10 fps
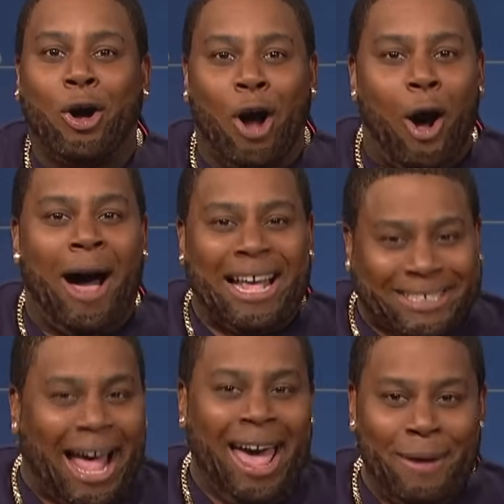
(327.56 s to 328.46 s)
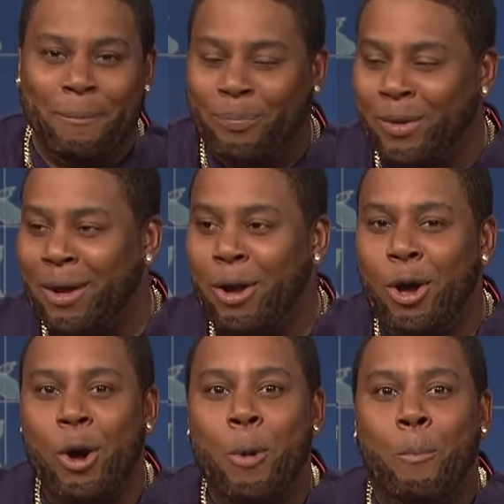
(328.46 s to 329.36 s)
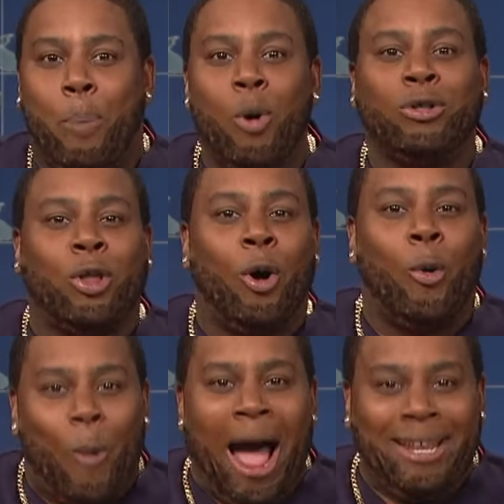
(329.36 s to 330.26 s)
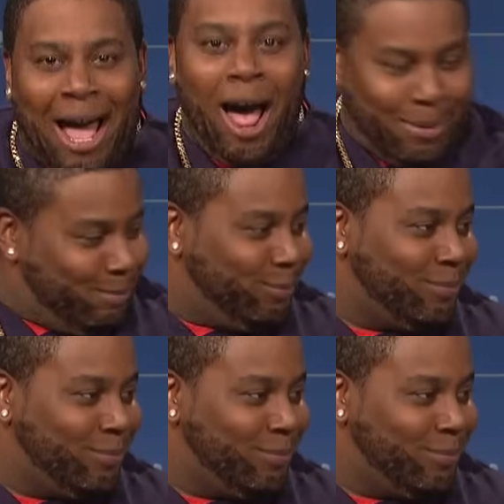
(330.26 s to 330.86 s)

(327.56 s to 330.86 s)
Go outside. Punto, why not?